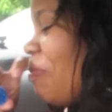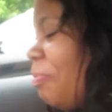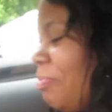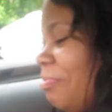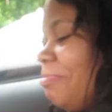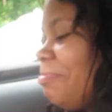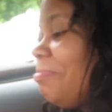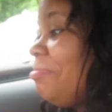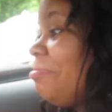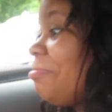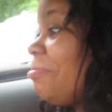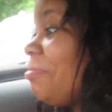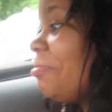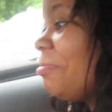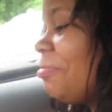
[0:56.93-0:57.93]
Stevie
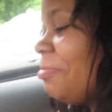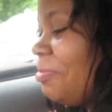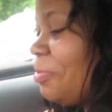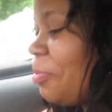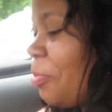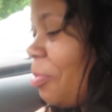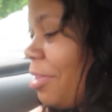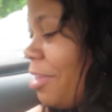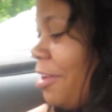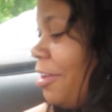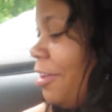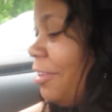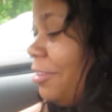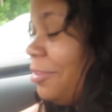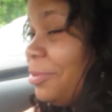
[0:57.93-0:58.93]

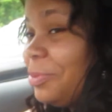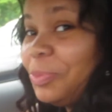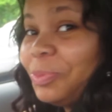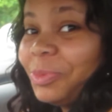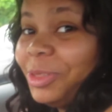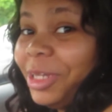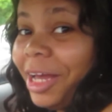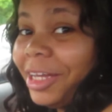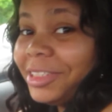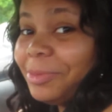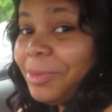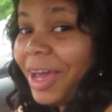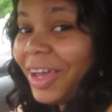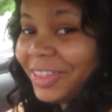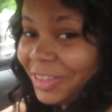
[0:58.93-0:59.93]
I don't know why Y'all see
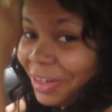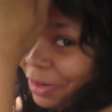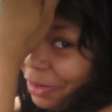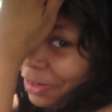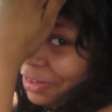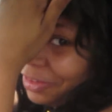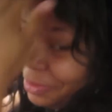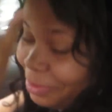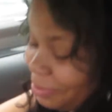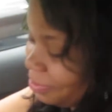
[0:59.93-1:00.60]
my hair turn green.